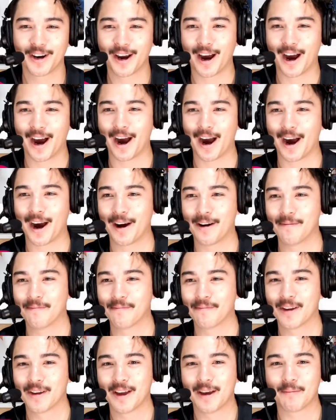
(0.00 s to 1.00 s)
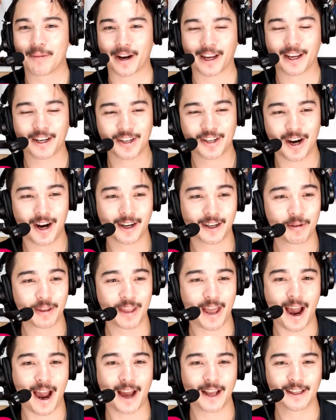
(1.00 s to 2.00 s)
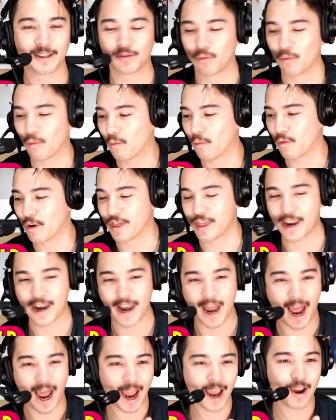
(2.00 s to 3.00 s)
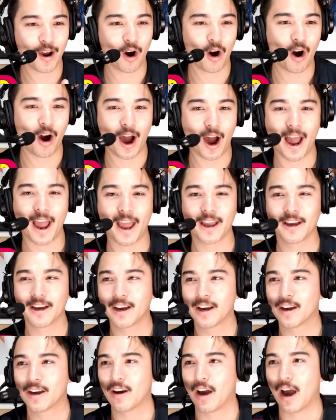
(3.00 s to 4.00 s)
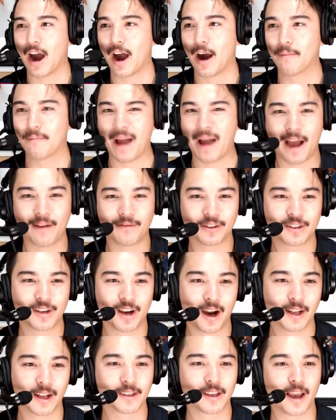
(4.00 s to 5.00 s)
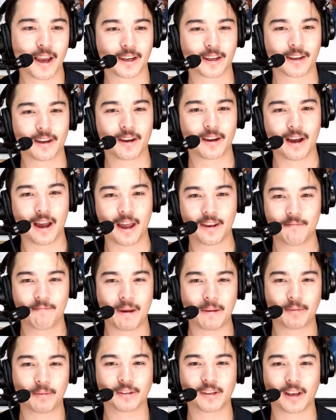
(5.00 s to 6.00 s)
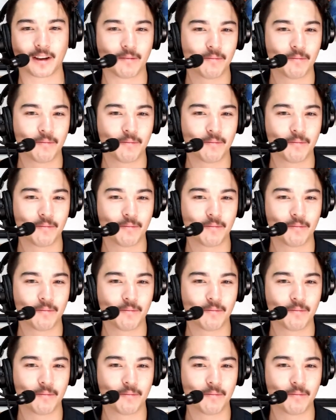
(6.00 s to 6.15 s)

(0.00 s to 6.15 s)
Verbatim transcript: um, but I get targeted with ads with an A I Um, avatars, like, and people are saying,